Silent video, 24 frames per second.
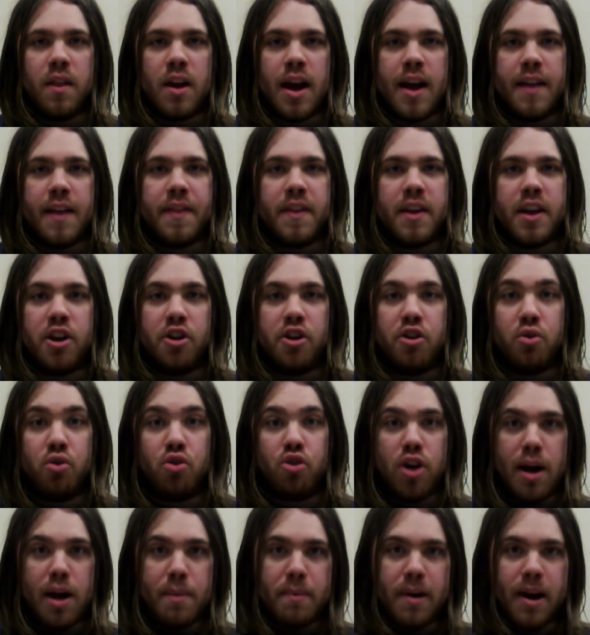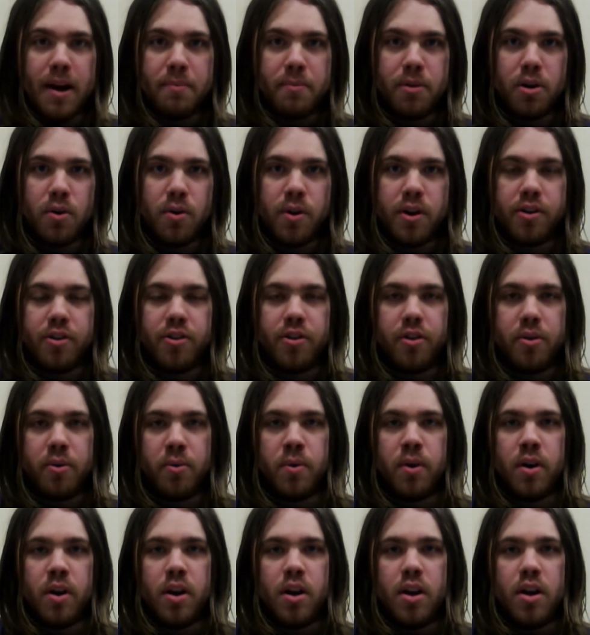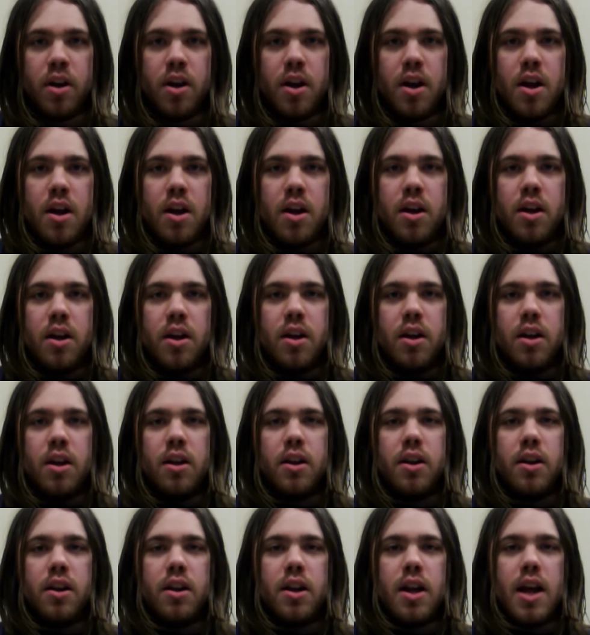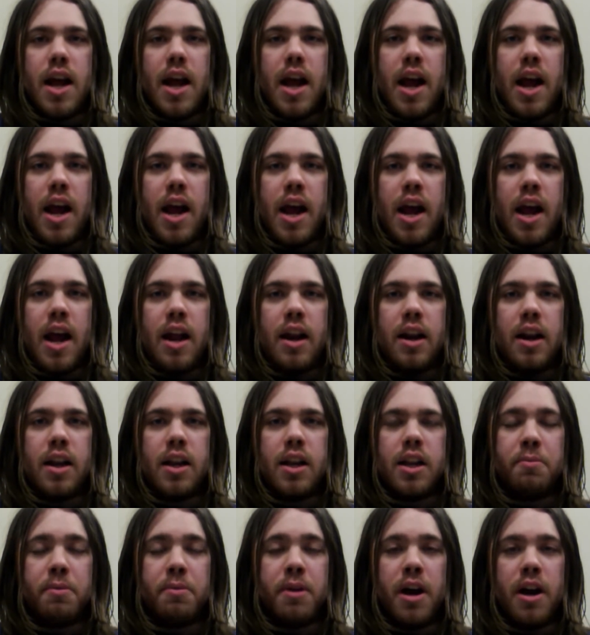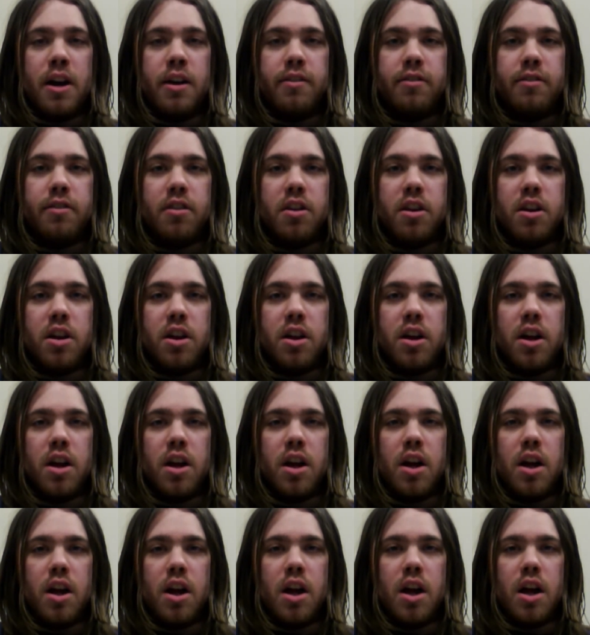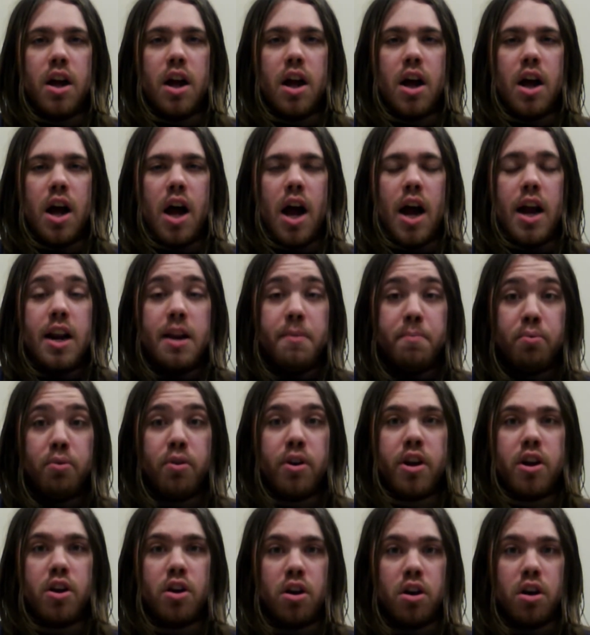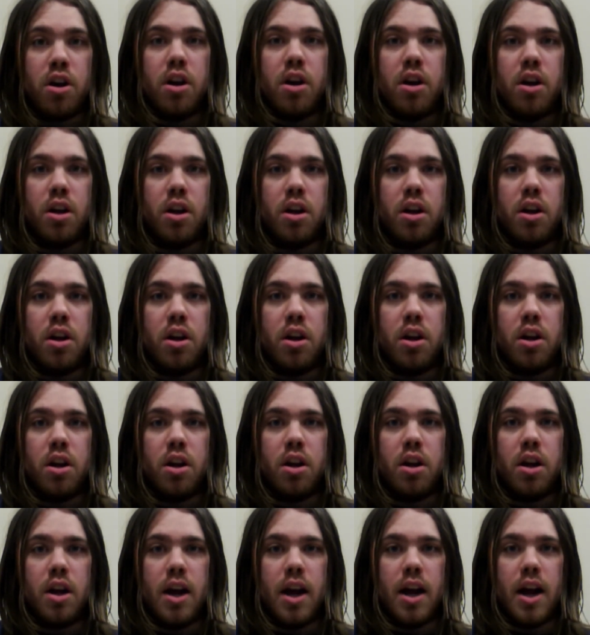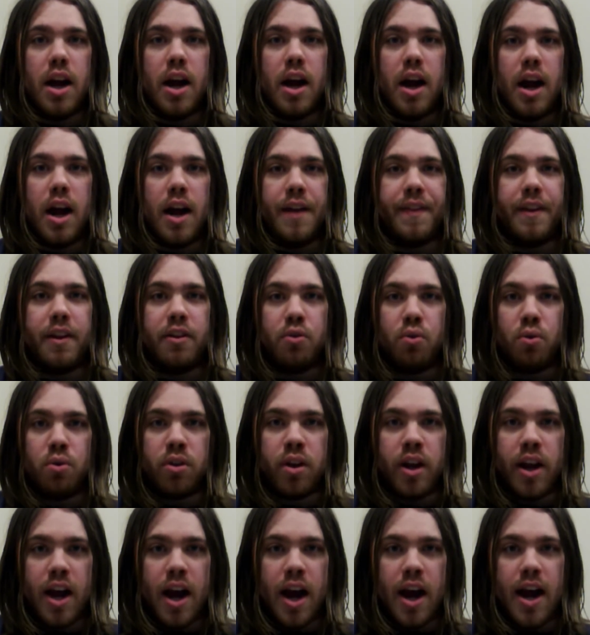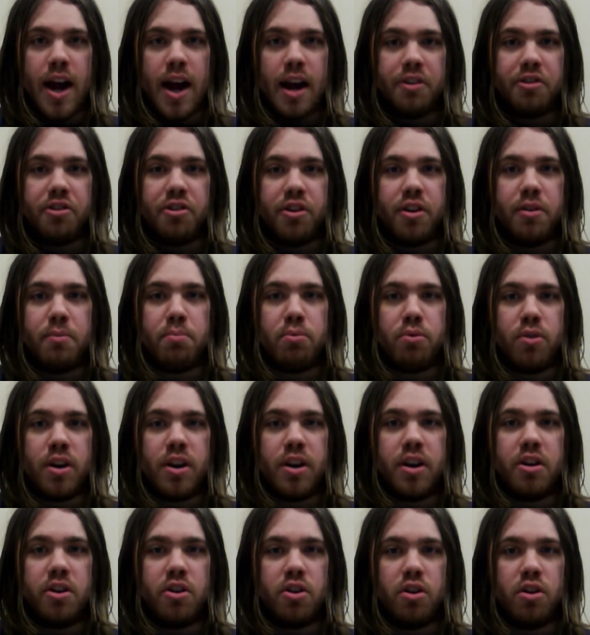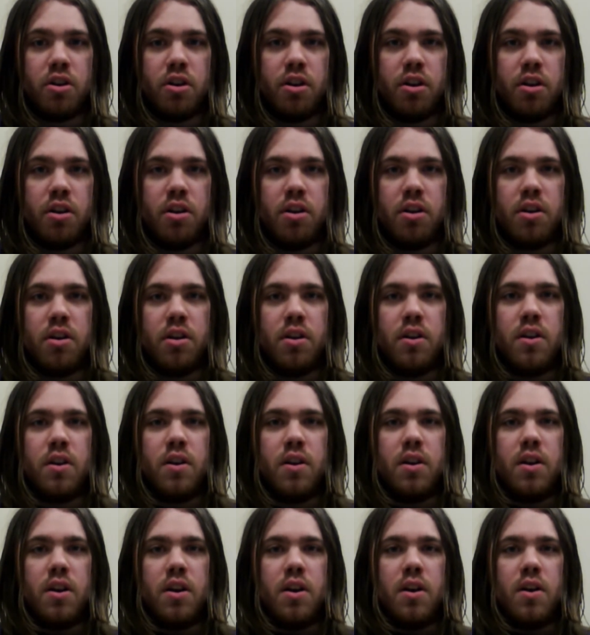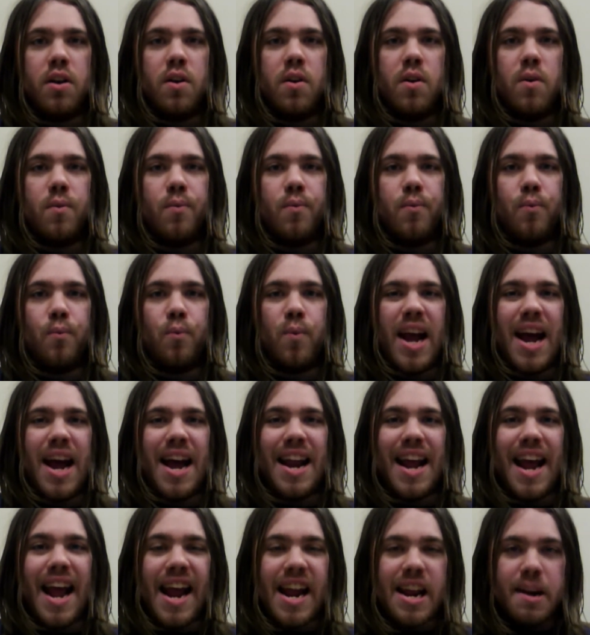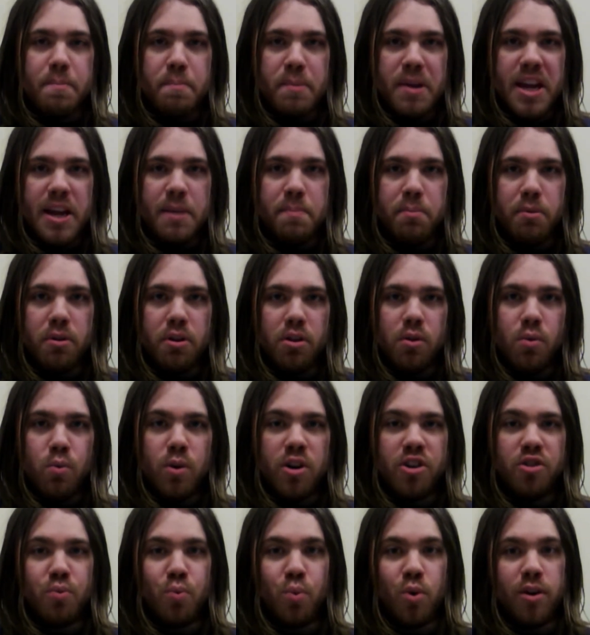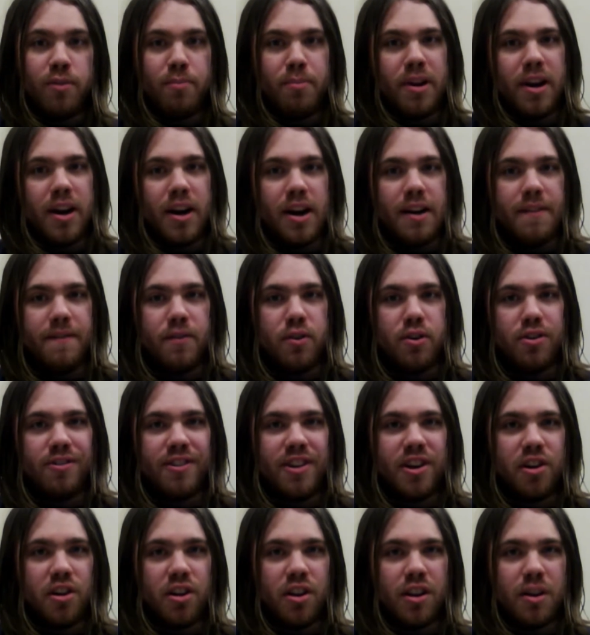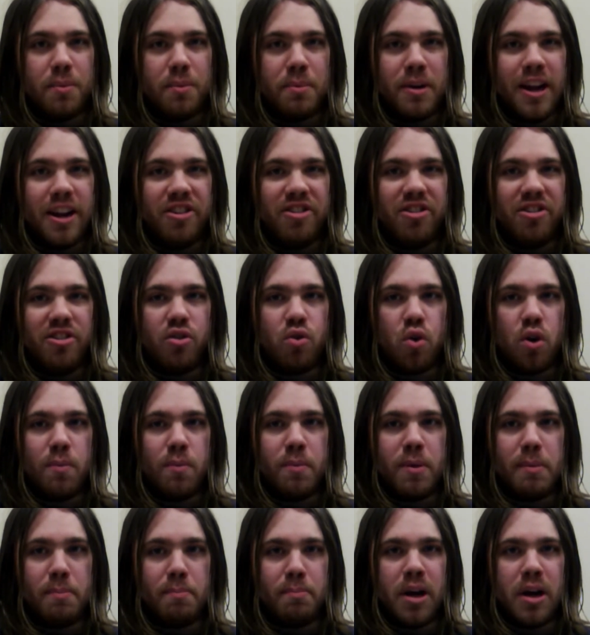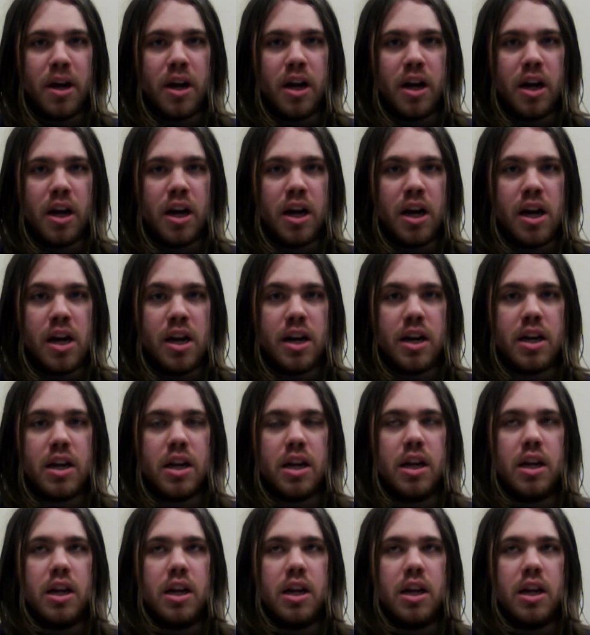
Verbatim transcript: at the new shop I'm going to. And to be honest, I did pretty good at that duel day. I actually did pretty good. We had eight people, which would have been enough for a single elimination tournament, but